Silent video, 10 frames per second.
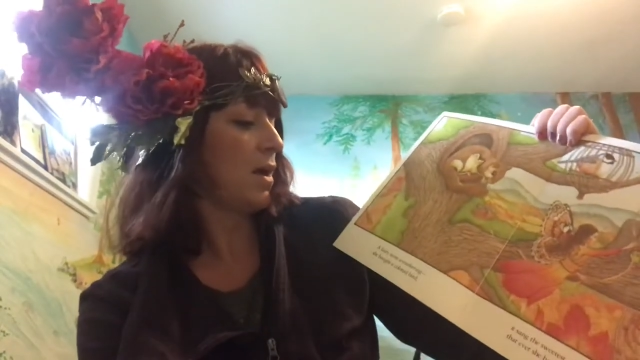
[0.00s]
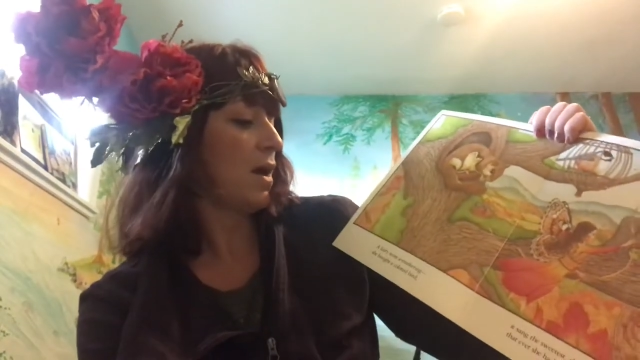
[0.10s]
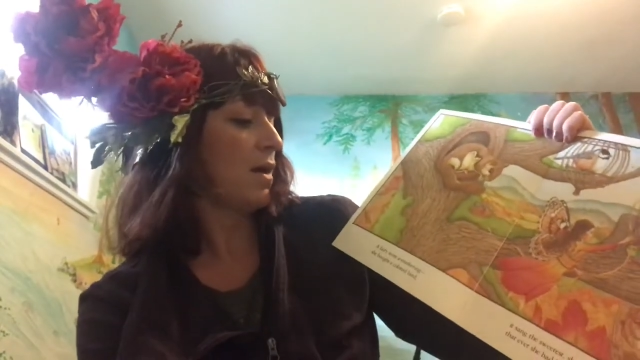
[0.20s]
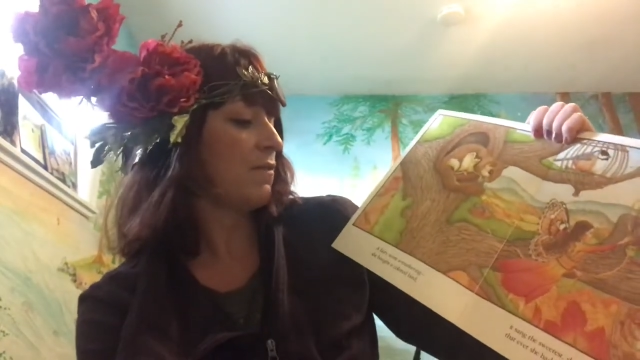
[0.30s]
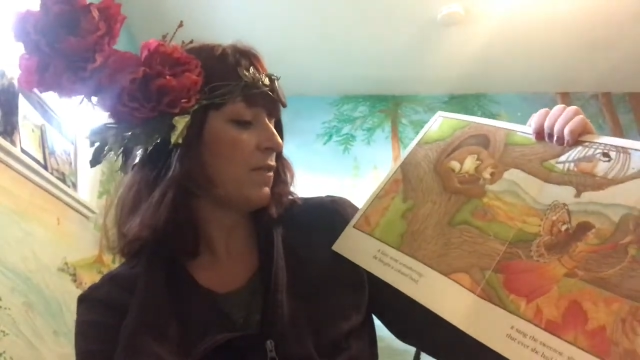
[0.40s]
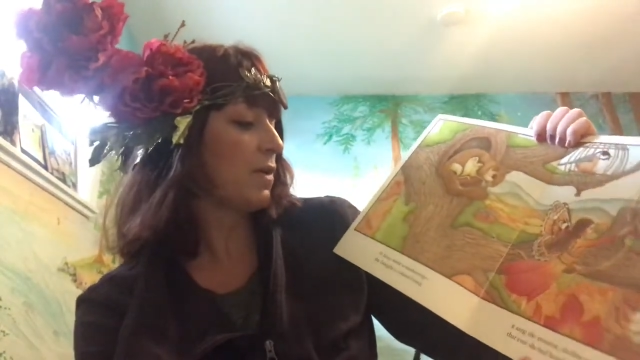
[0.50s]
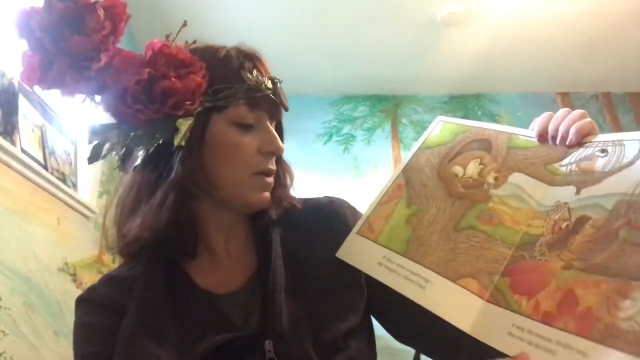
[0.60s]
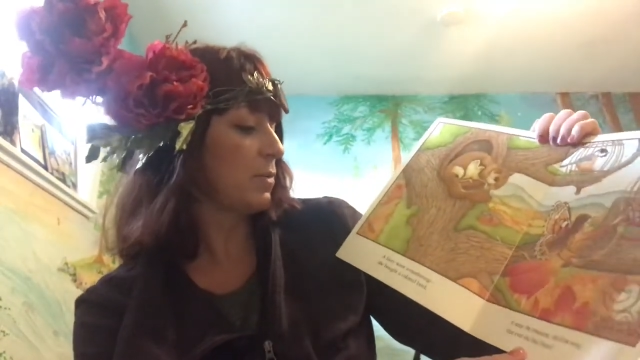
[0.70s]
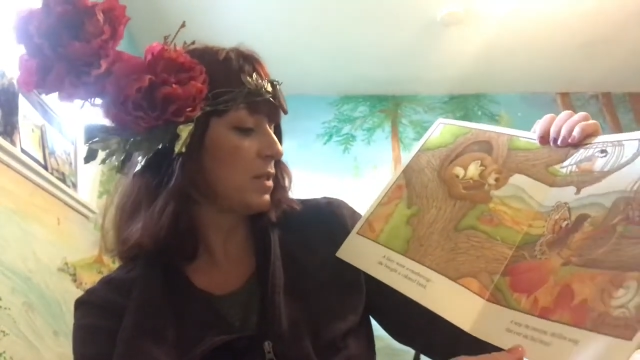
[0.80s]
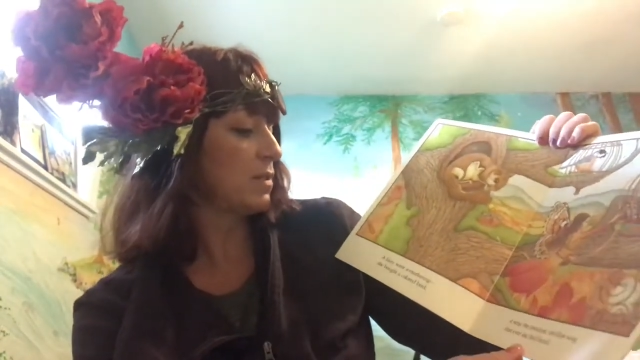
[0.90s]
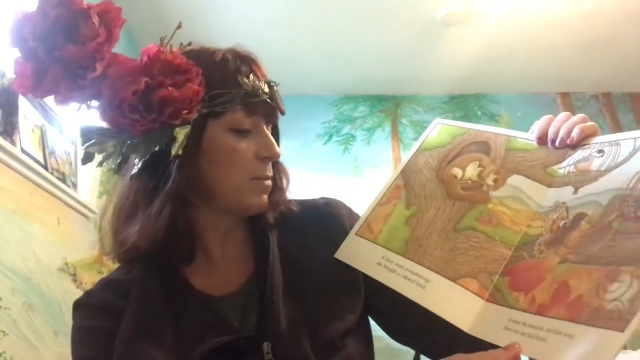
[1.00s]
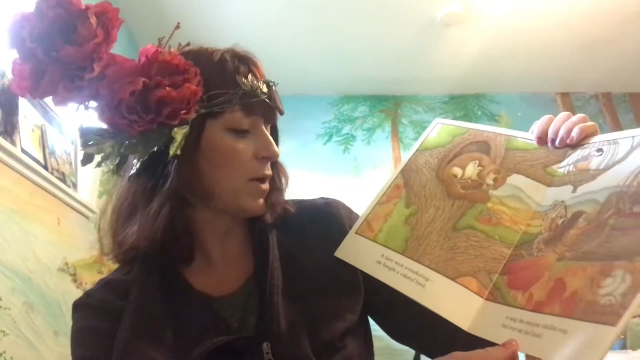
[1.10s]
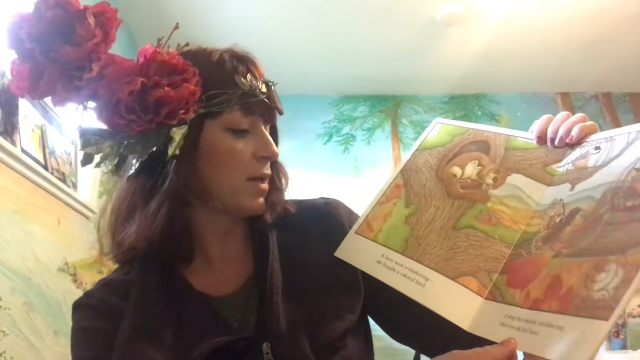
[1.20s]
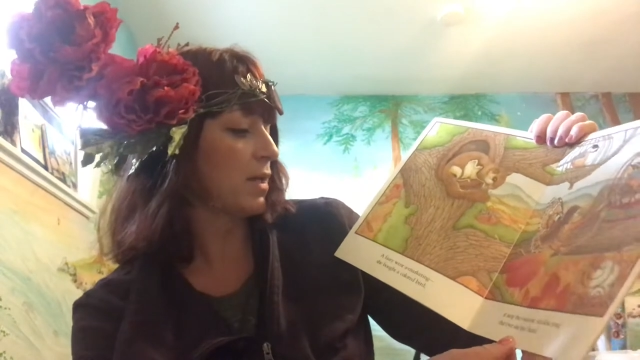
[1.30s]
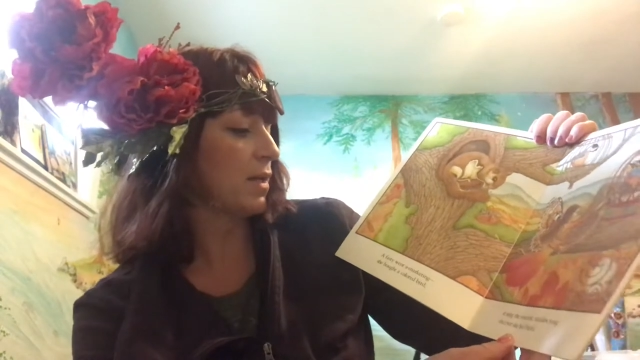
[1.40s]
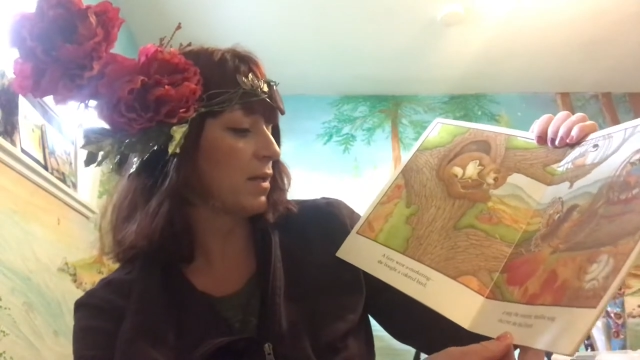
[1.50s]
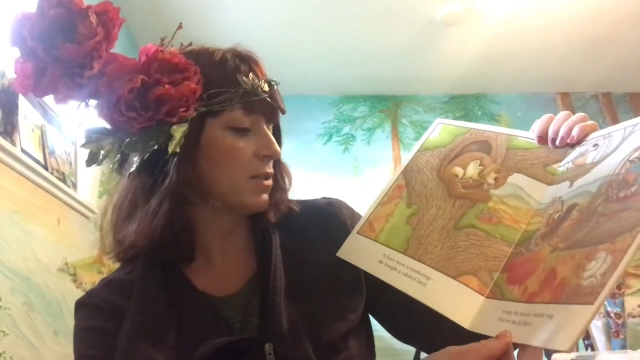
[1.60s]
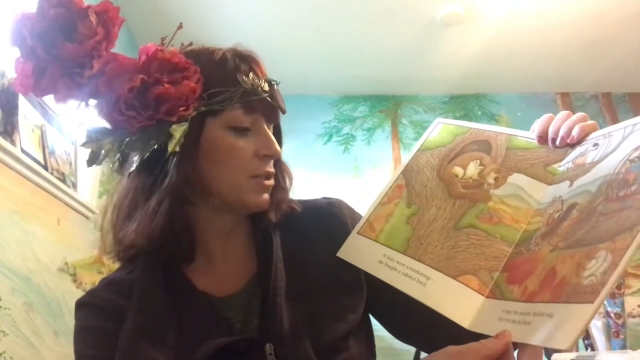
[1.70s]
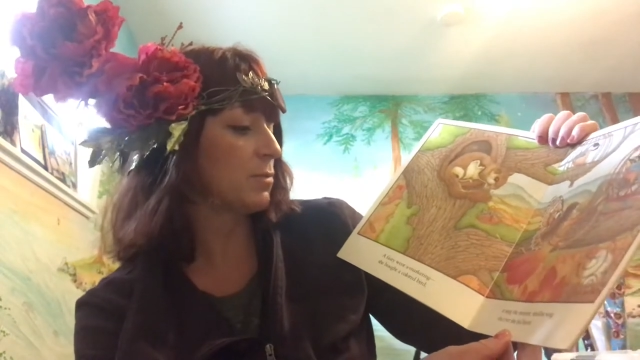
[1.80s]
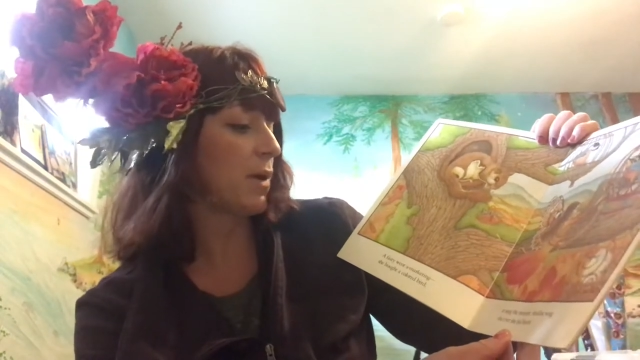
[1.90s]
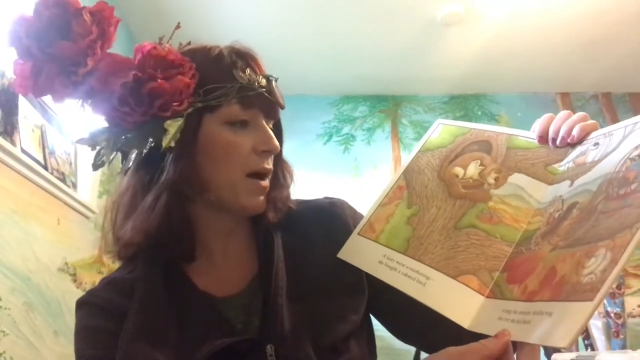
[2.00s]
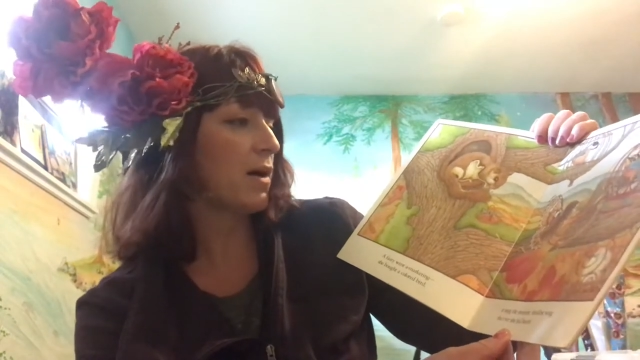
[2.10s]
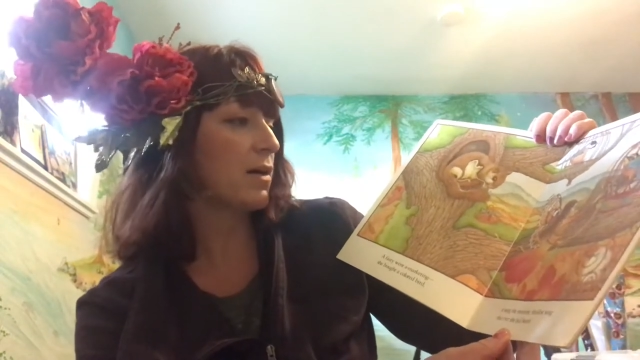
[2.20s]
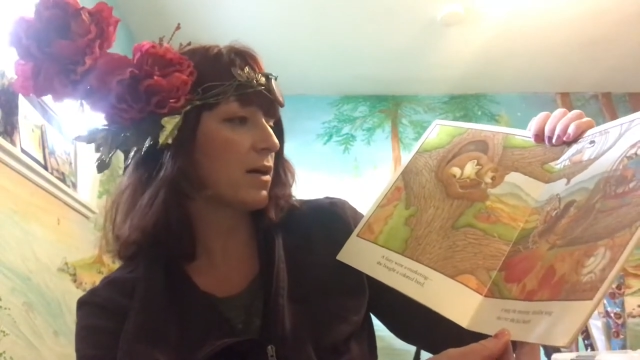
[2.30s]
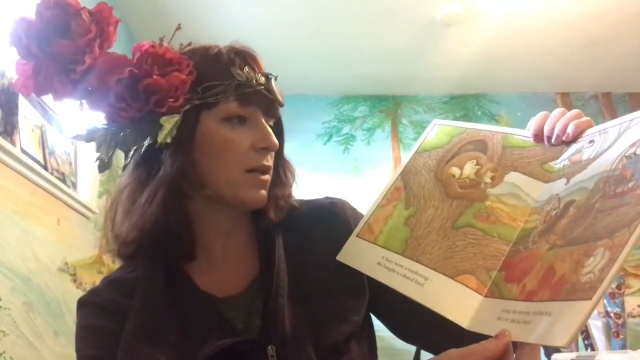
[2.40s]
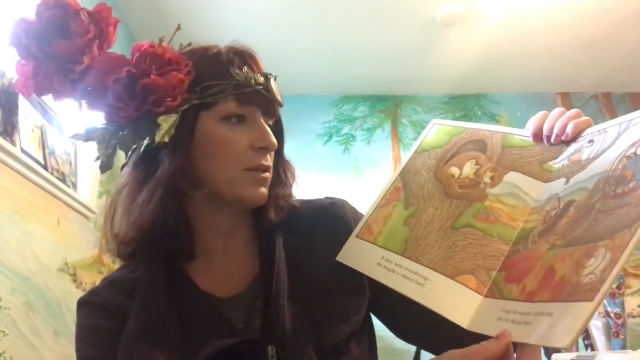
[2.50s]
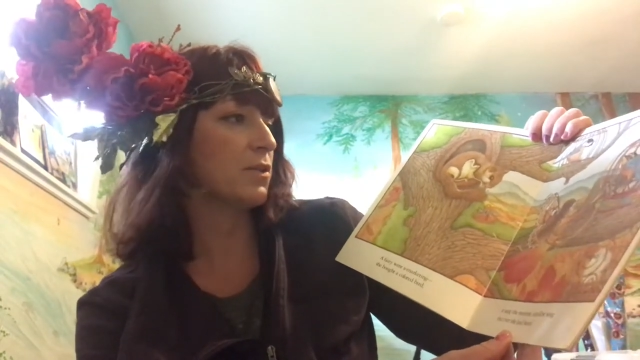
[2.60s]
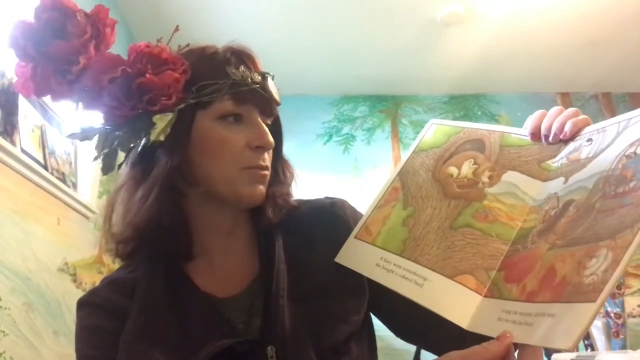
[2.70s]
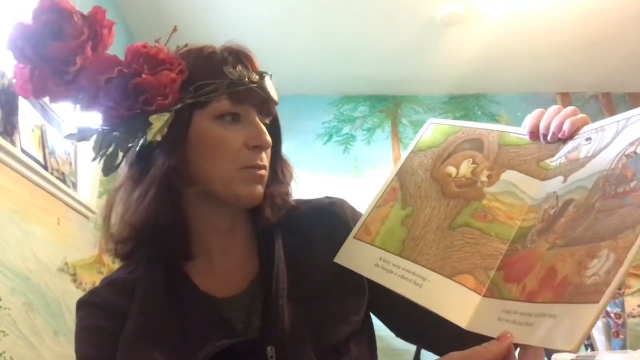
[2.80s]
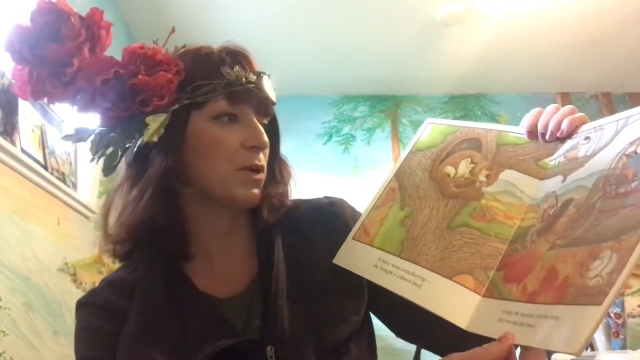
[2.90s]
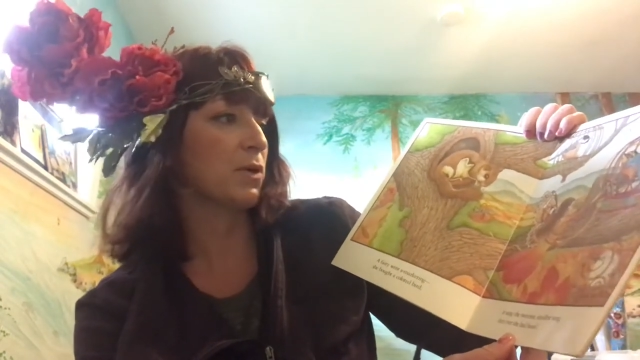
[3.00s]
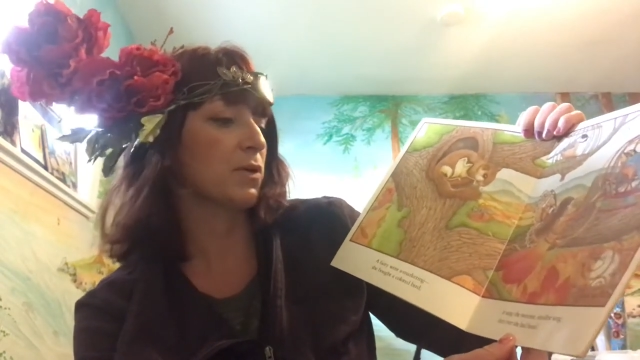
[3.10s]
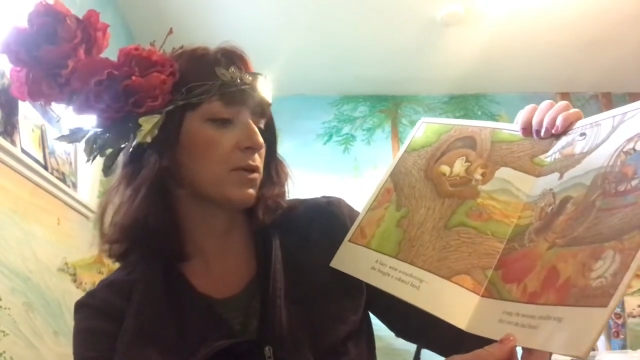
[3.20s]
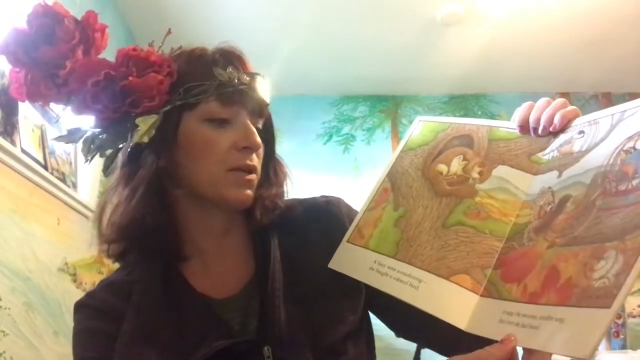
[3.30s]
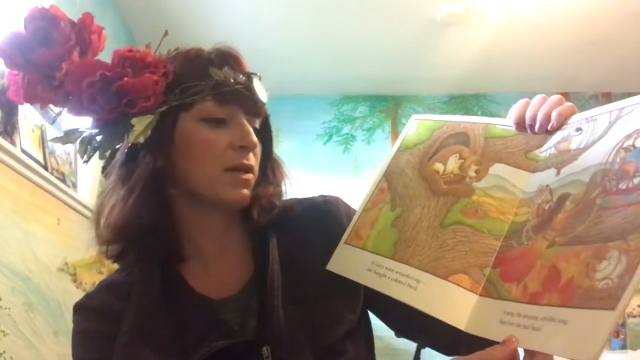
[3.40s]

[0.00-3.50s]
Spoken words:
A fairy went to marketing. She bought a colored bird.